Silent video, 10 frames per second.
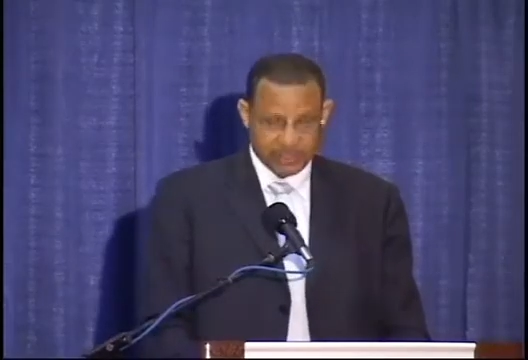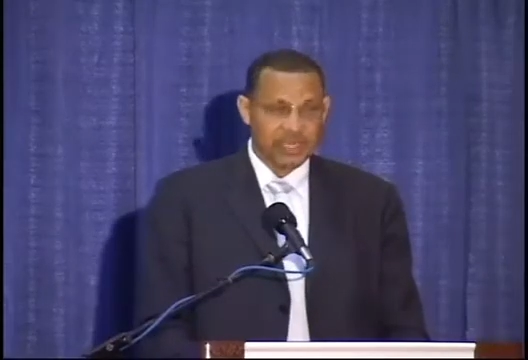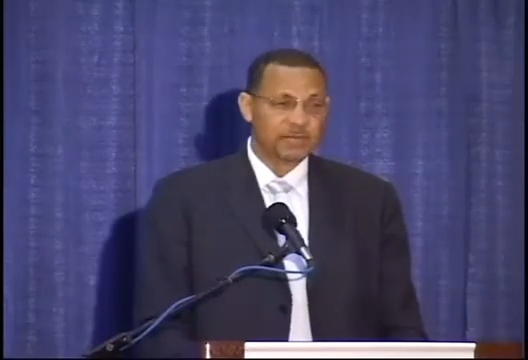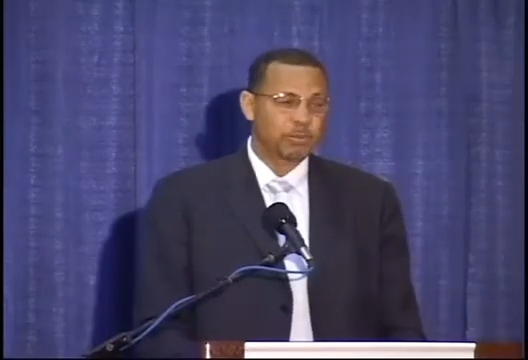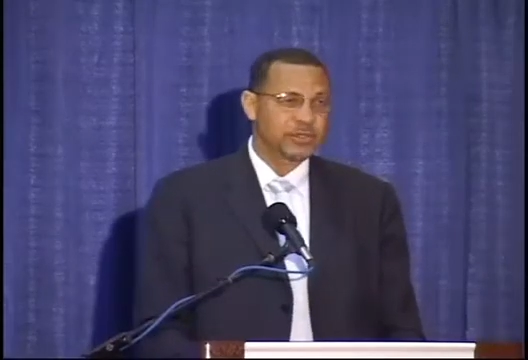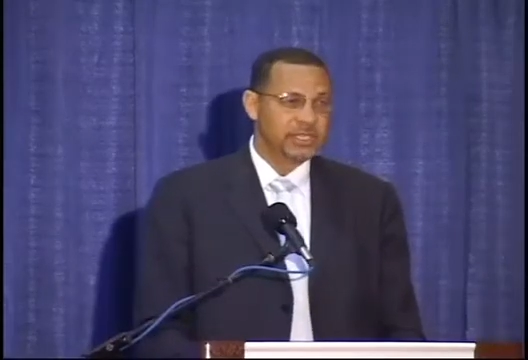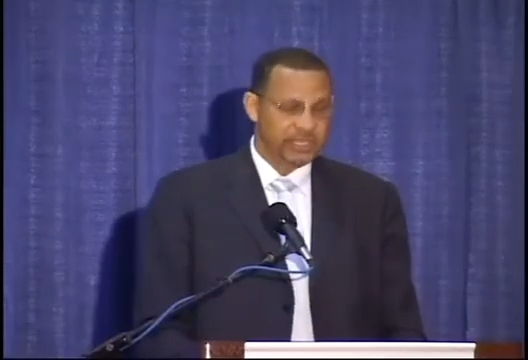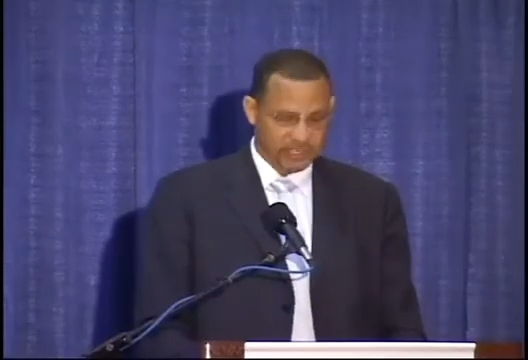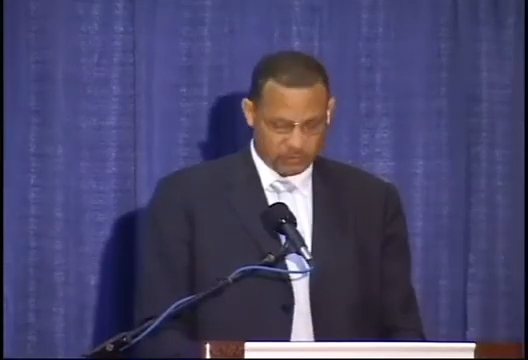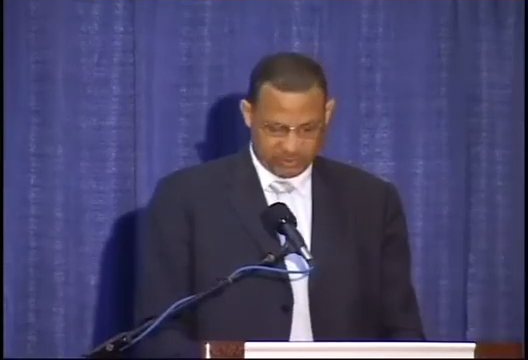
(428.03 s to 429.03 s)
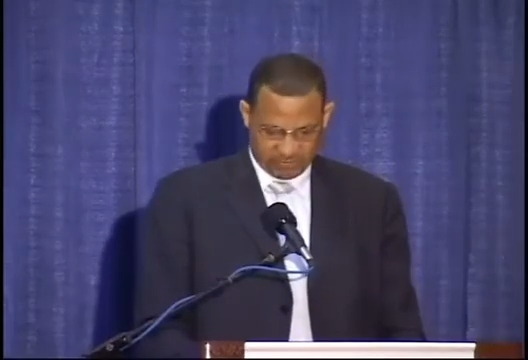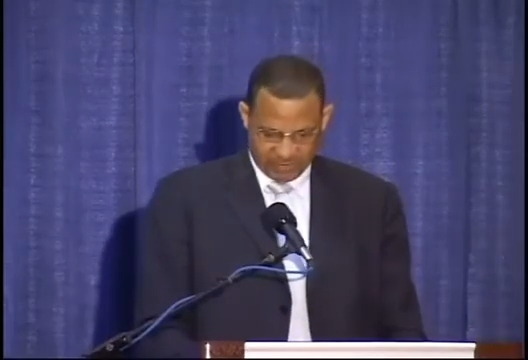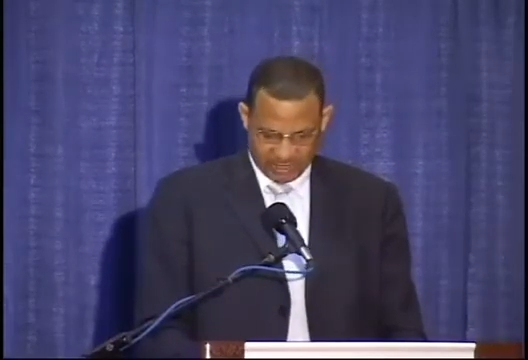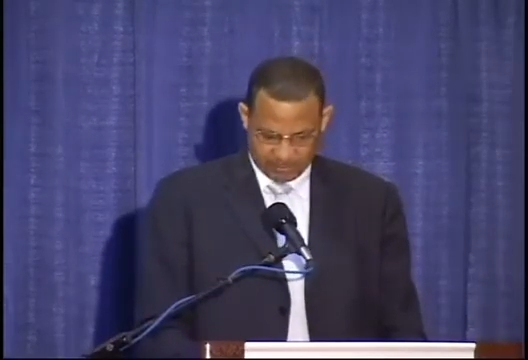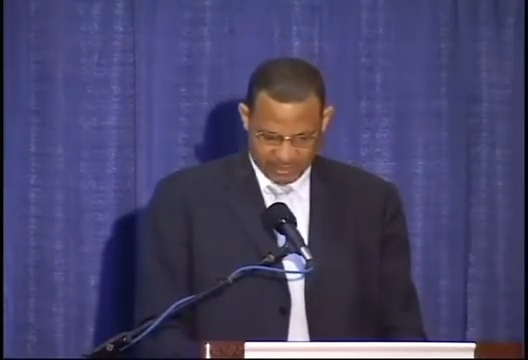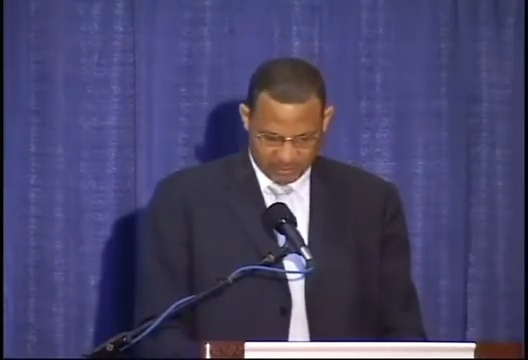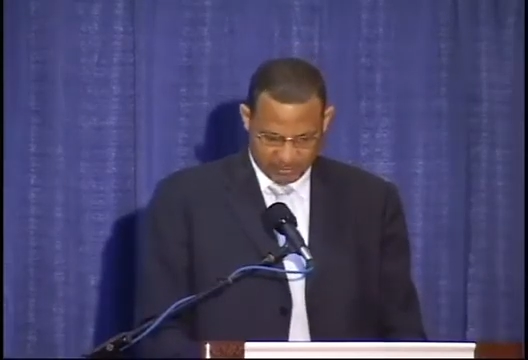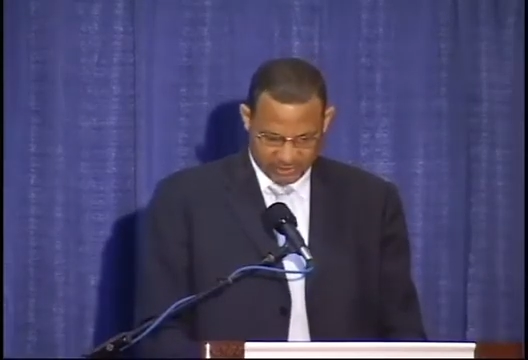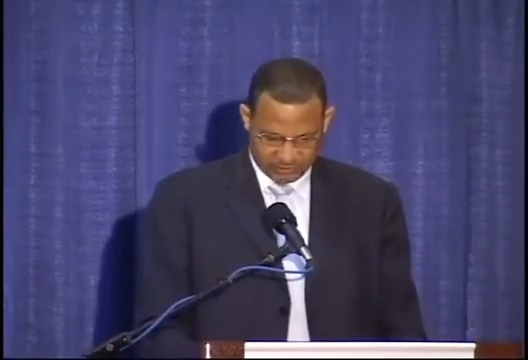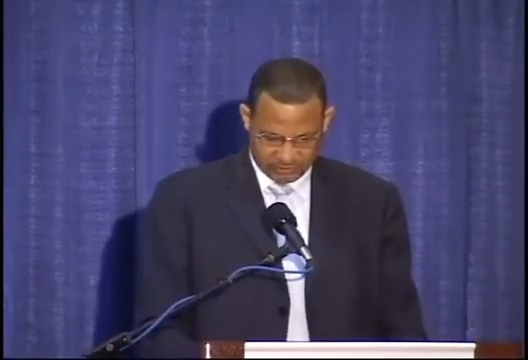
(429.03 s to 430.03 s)
These procedures were developed by the
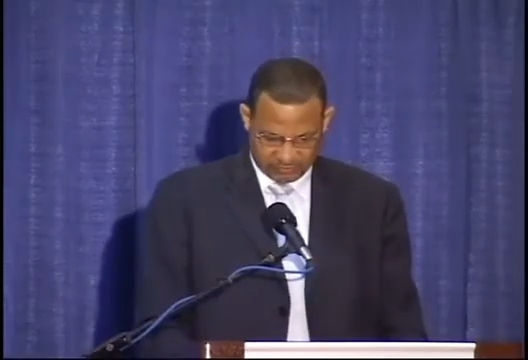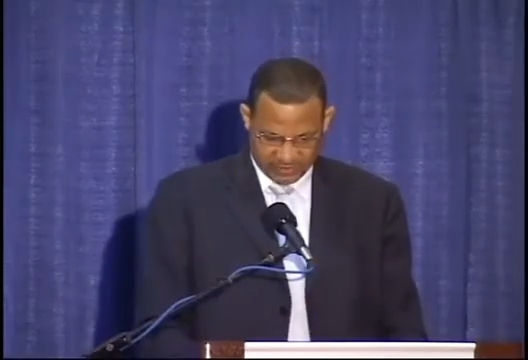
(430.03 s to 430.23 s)
Ministry of